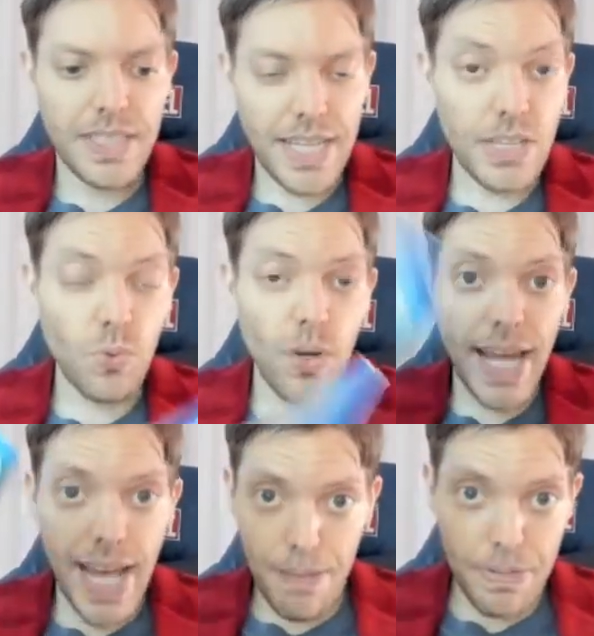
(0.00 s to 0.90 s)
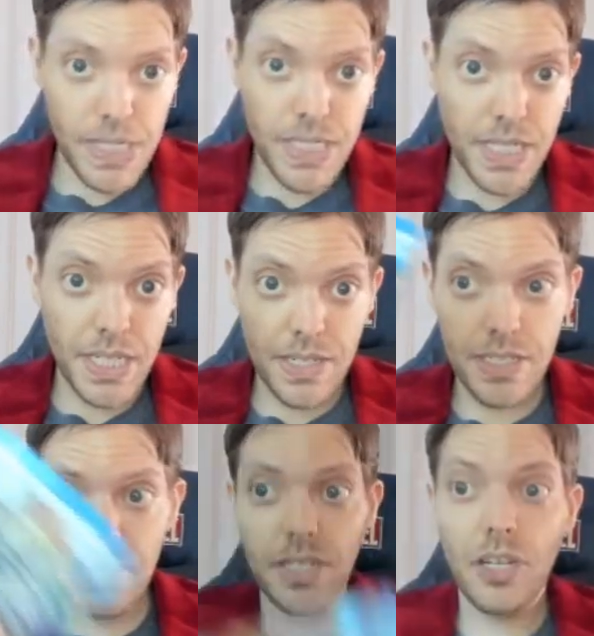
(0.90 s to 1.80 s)
That's what happens here. It's
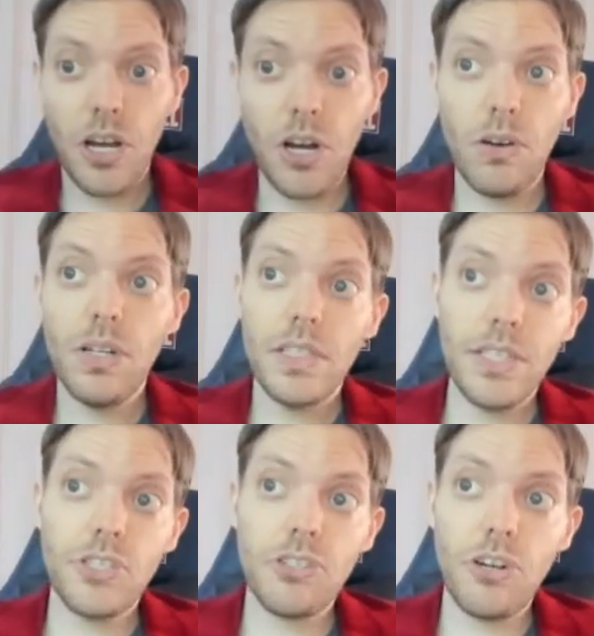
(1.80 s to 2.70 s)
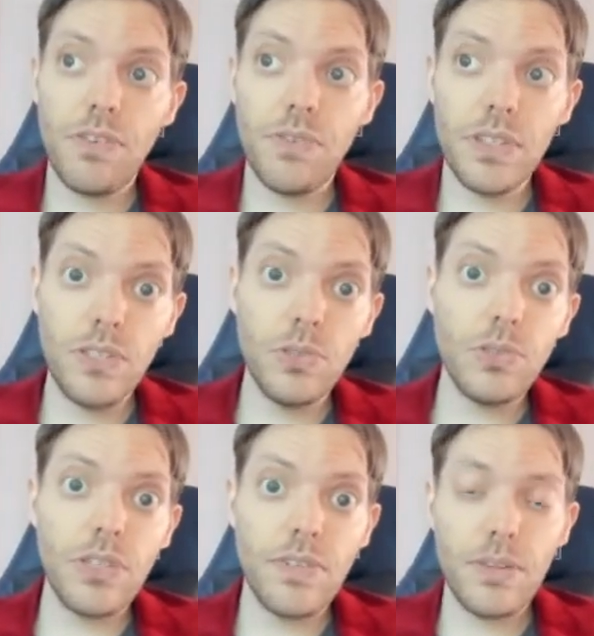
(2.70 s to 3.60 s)
just like, oh, let's show off really cool
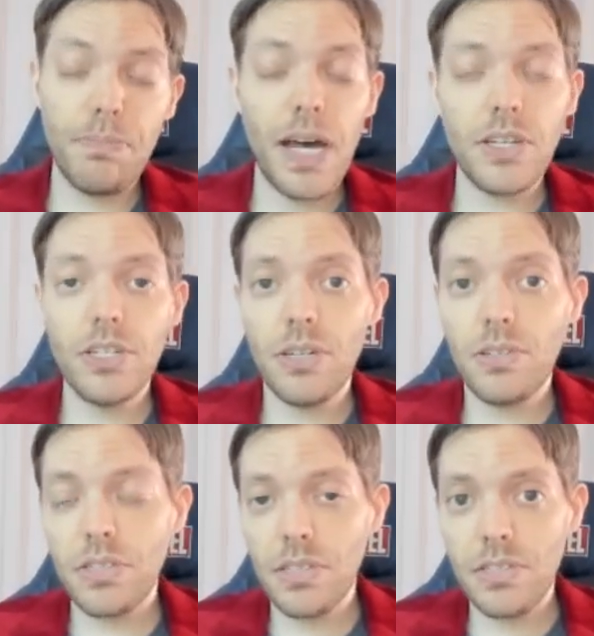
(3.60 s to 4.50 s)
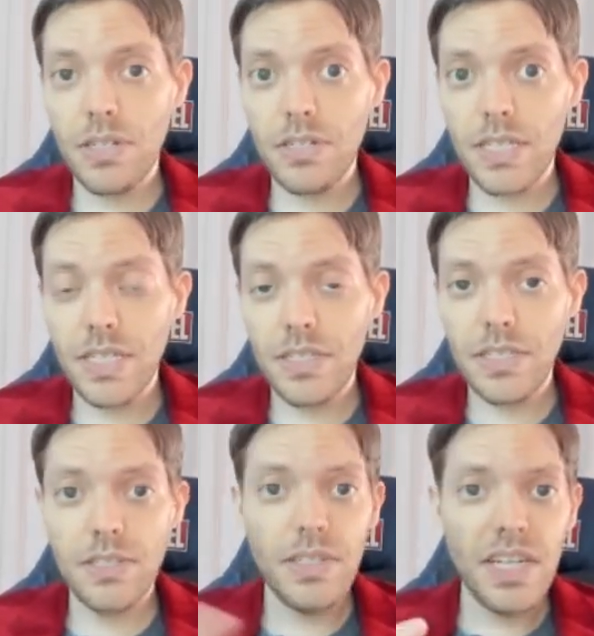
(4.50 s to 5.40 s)
stuff that Bakugo and Todoroki can
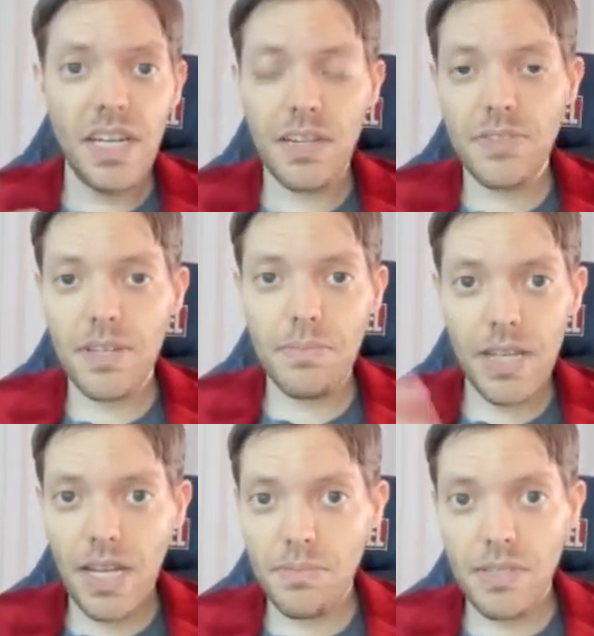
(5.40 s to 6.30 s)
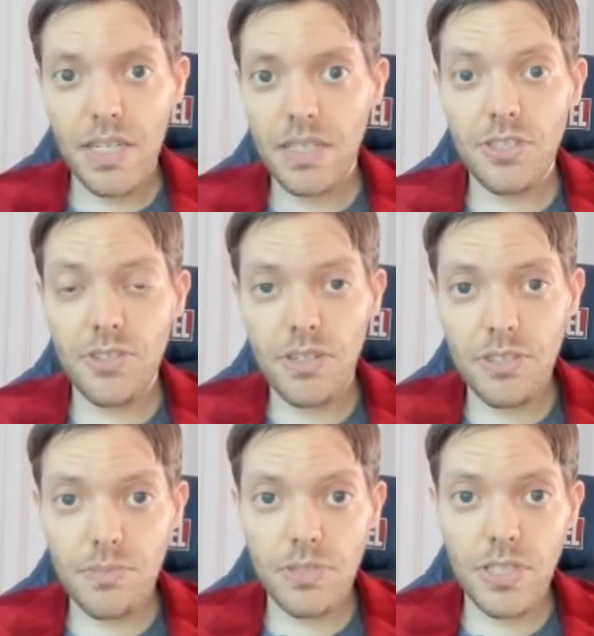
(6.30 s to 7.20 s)
do, and if sometimes, let's throw in
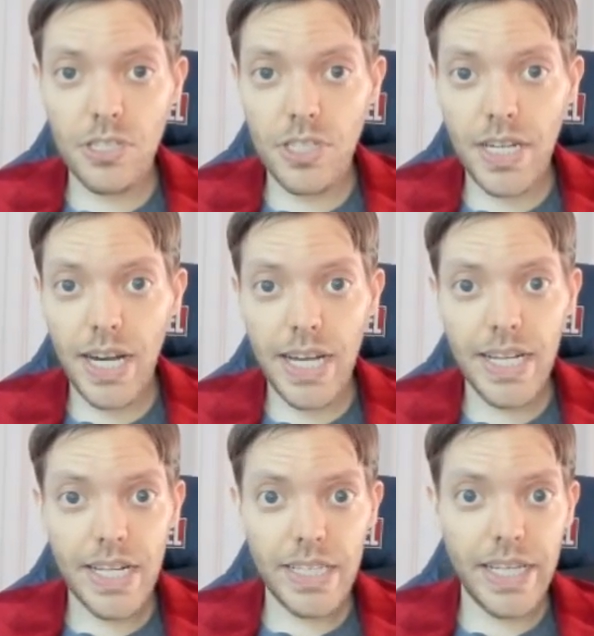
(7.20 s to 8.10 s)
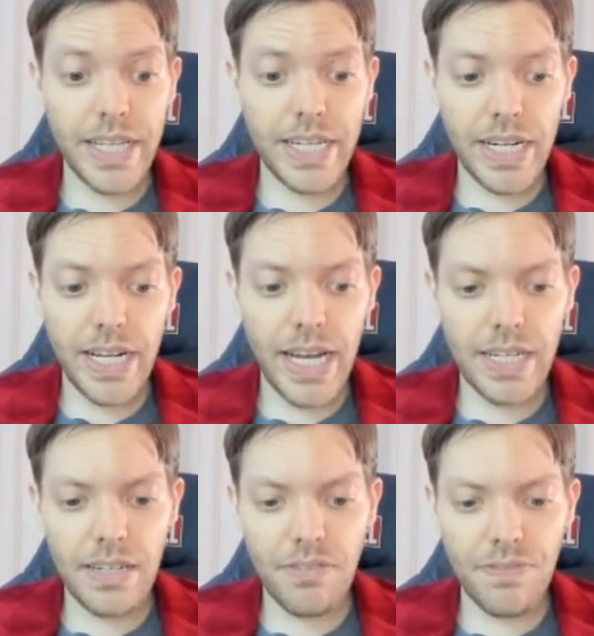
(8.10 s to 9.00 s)
some CGI. Like, I
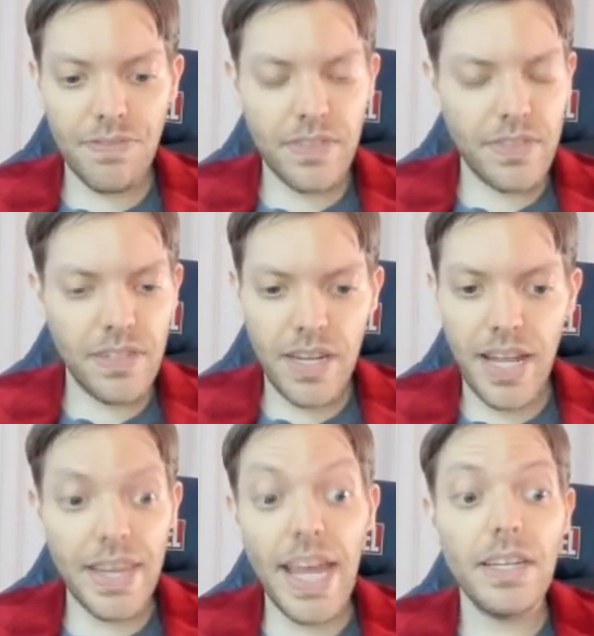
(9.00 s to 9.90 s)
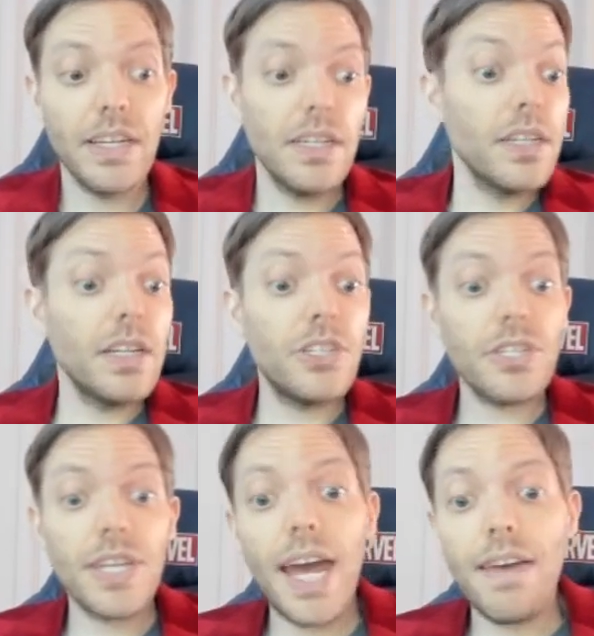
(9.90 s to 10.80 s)
didn't... And then
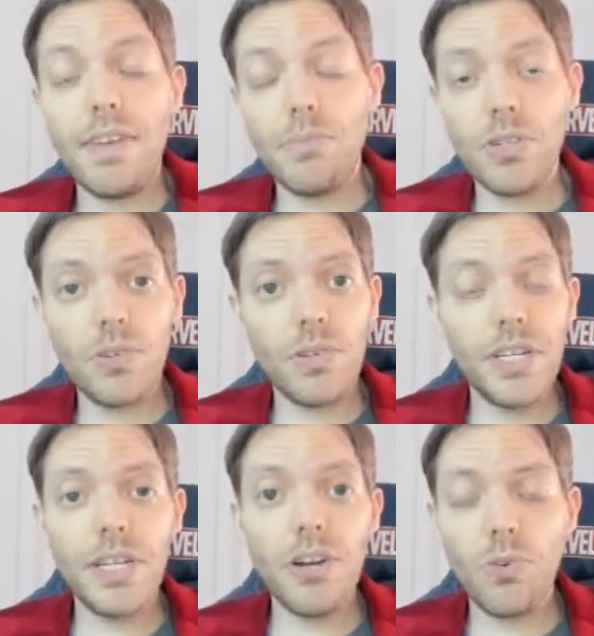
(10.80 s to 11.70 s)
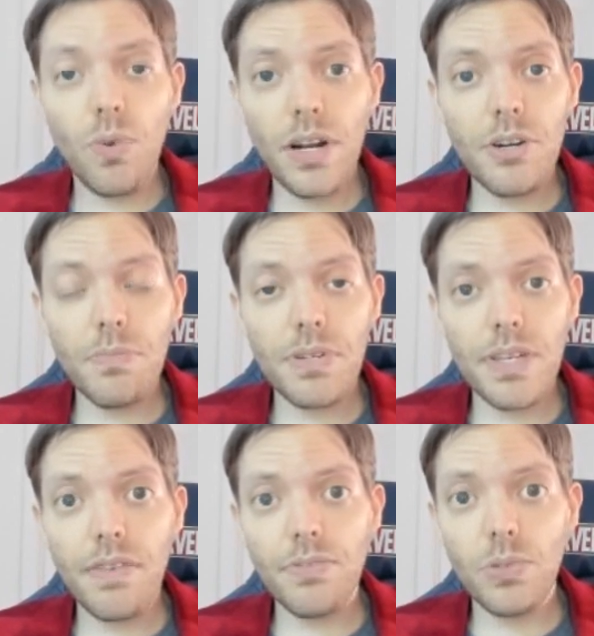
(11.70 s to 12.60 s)
just having Midoriya go to
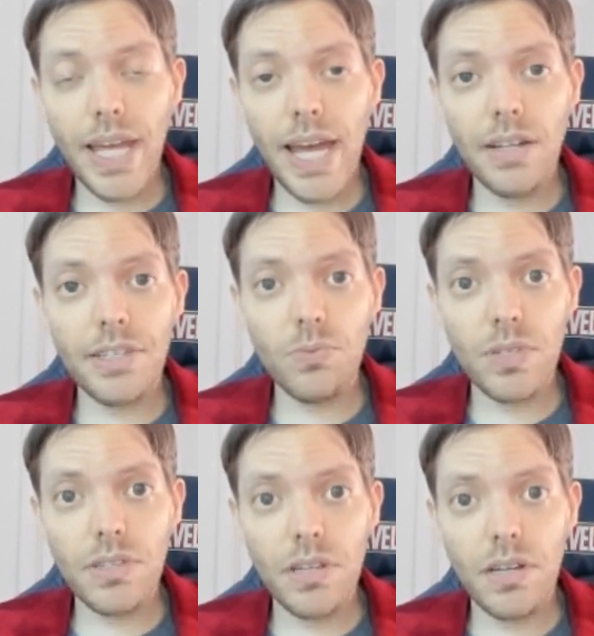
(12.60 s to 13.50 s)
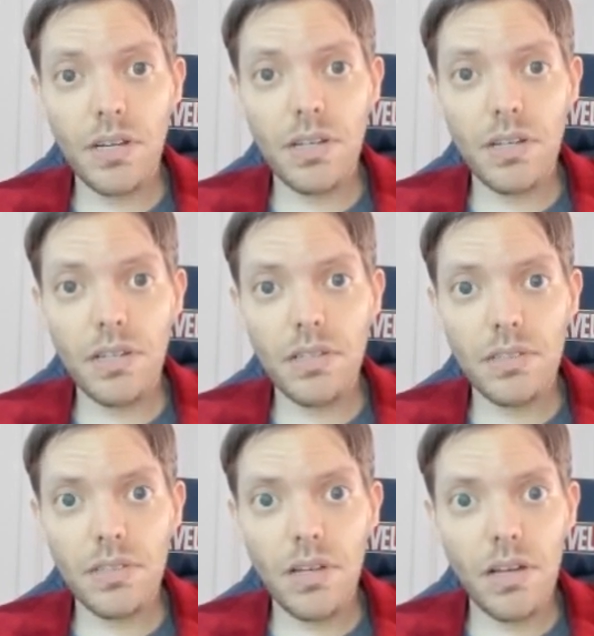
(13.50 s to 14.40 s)
100% full cowling with uh,
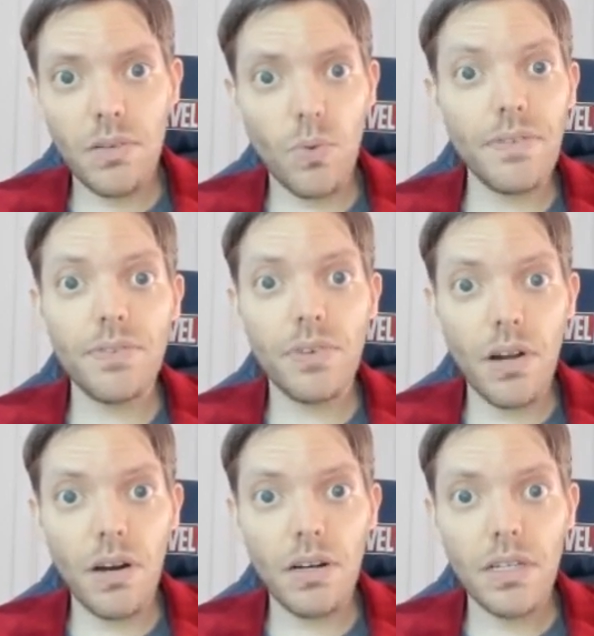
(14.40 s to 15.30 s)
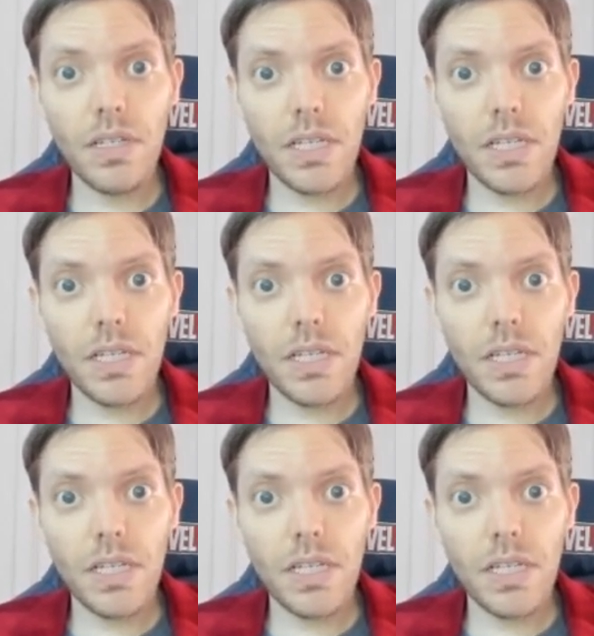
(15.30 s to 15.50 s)
One For All.